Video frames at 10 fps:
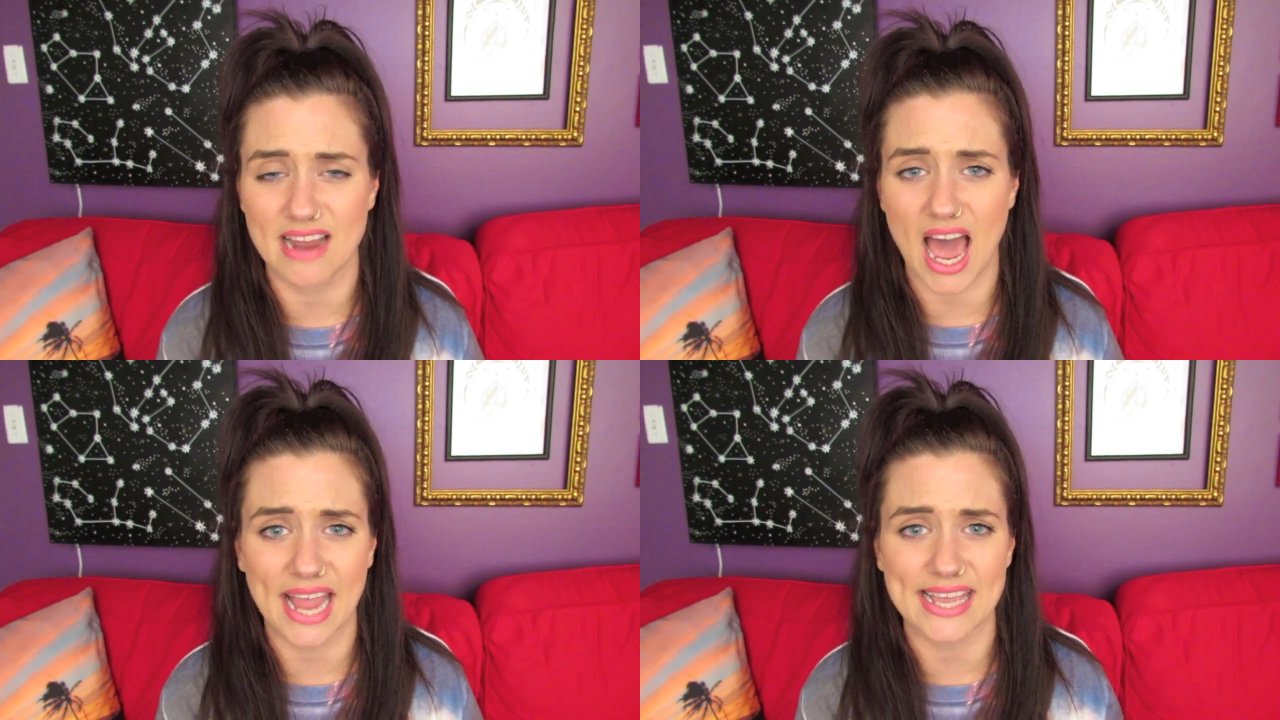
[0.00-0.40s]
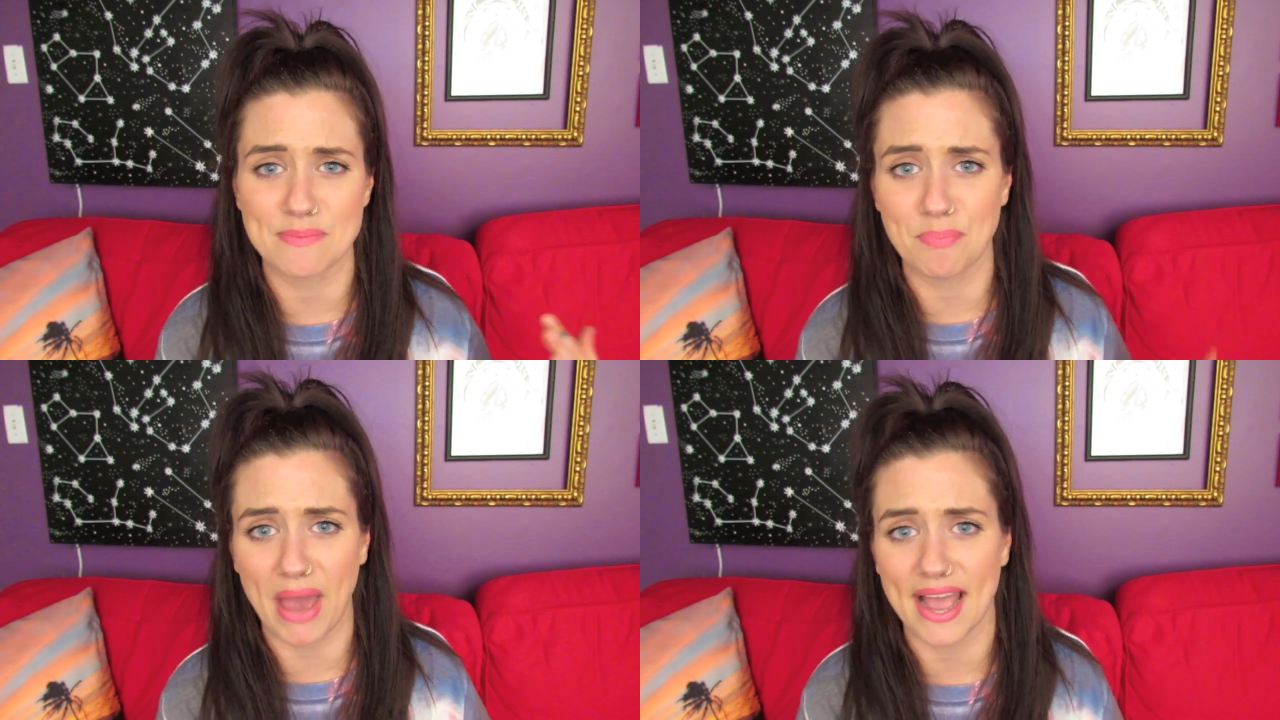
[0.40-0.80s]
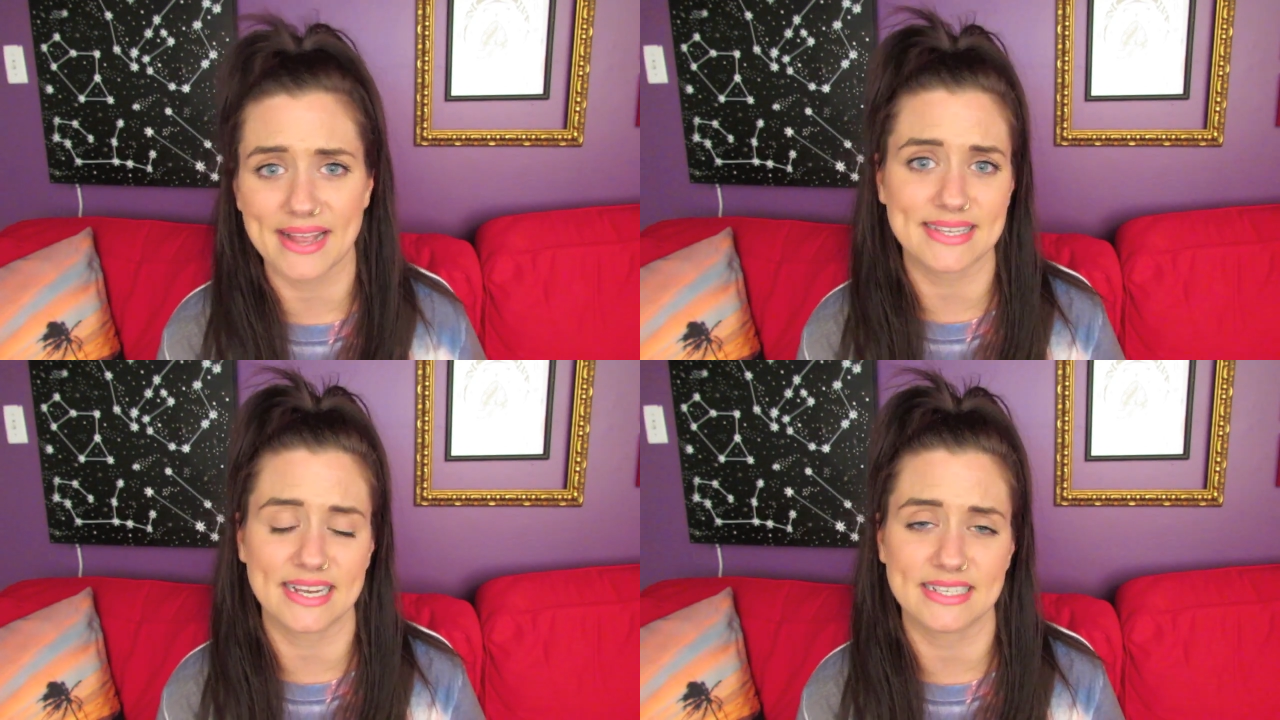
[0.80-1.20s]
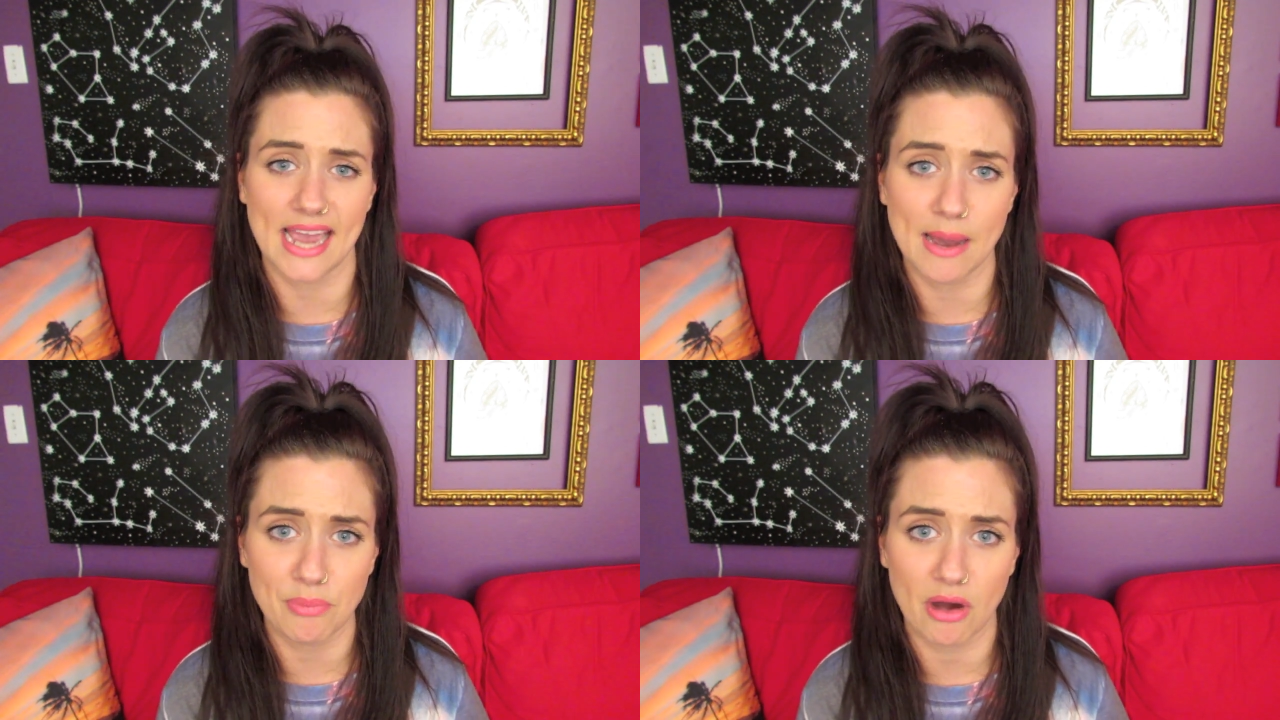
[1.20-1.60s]
i.e. pads and
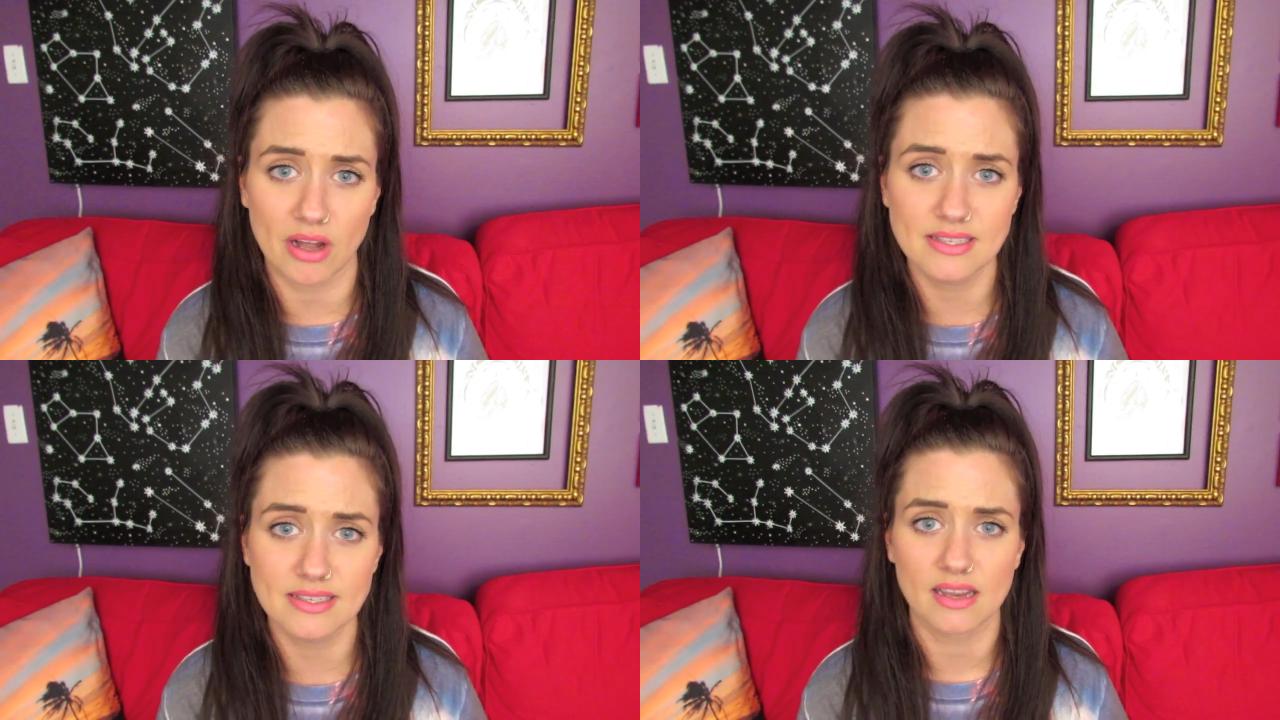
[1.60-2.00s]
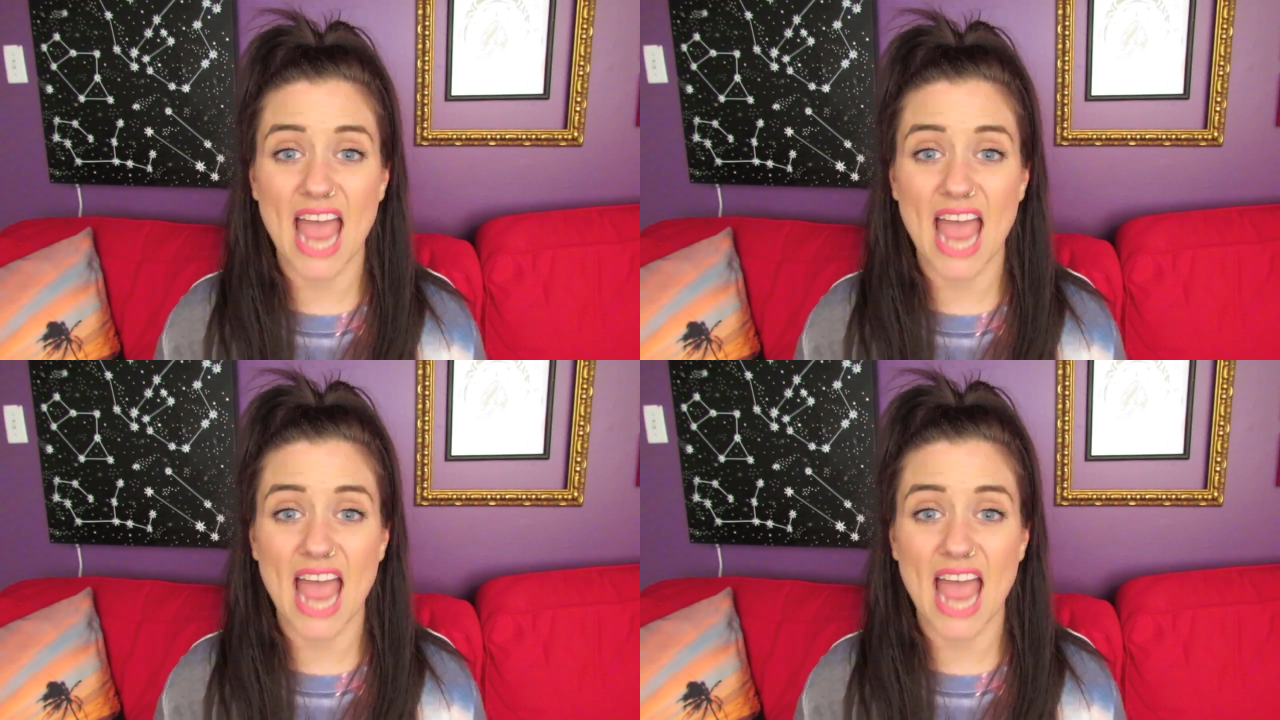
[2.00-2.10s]
tampons.